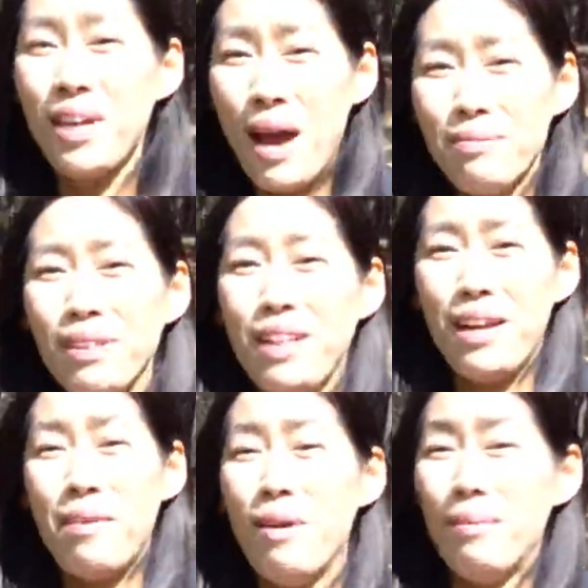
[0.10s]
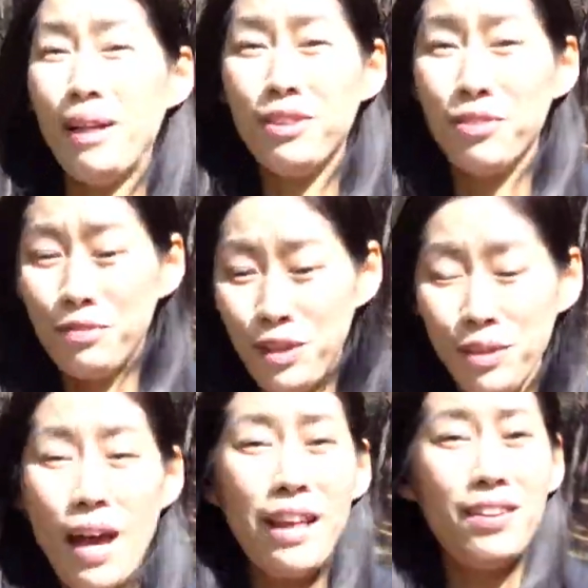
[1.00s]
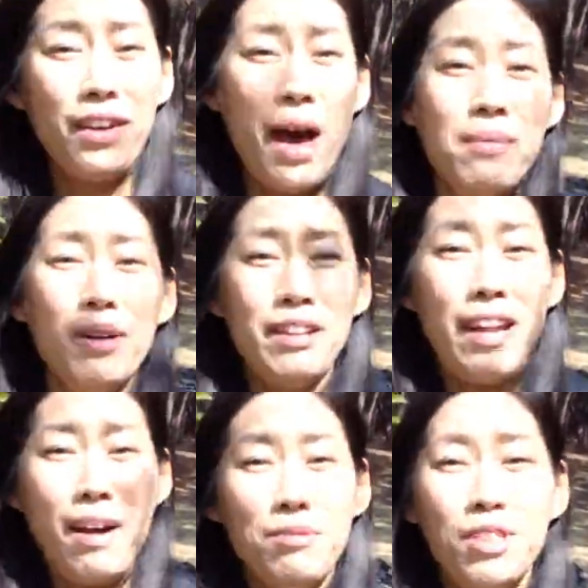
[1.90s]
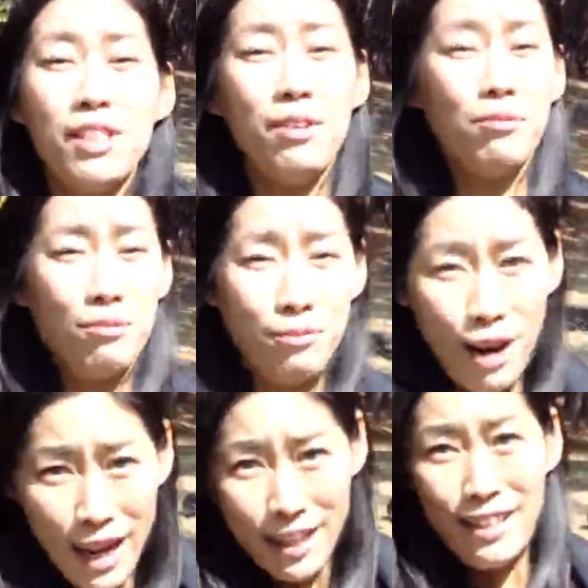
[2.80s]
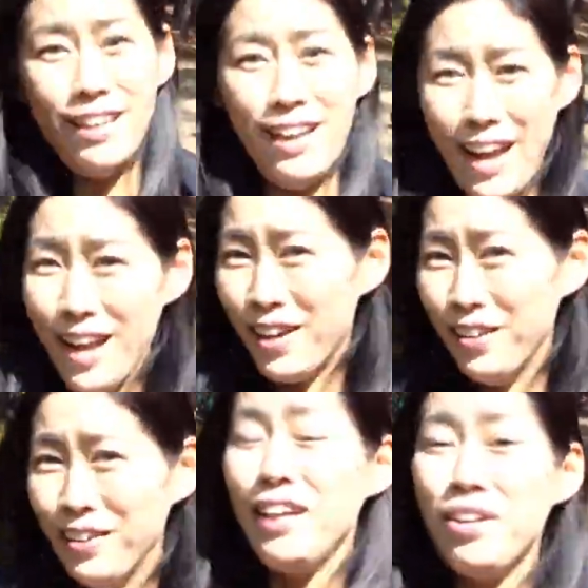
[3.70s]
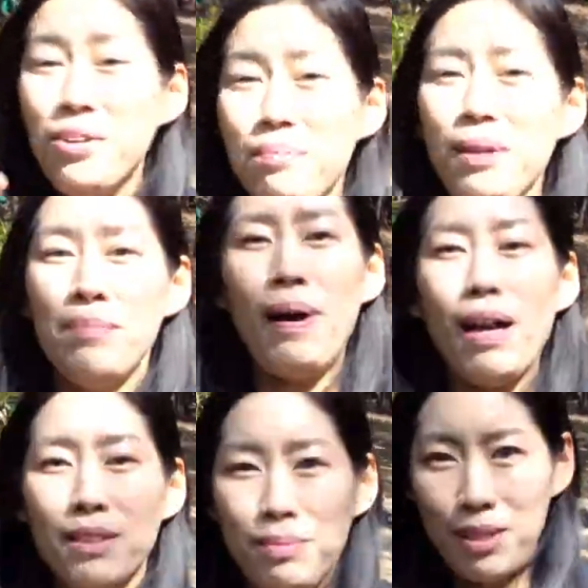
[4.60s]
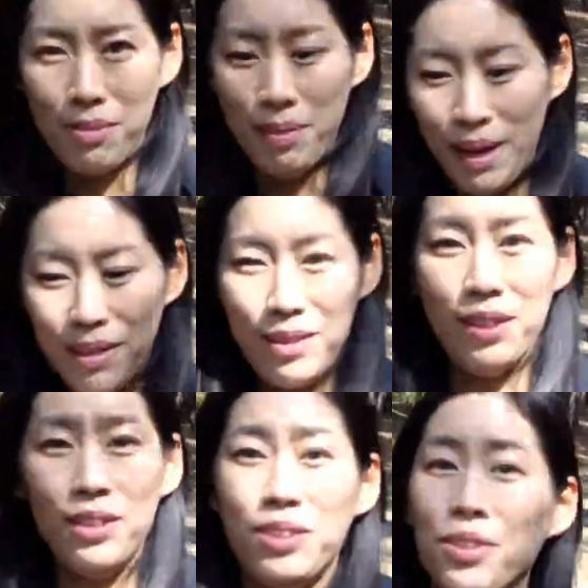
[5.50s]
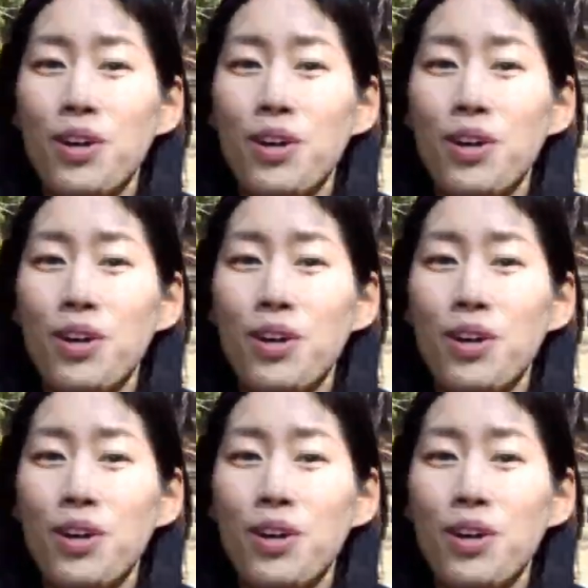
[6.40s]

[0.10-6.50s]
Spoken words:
camera that I'm about to review and the camera that I'm using right now, it could be a possible competitor to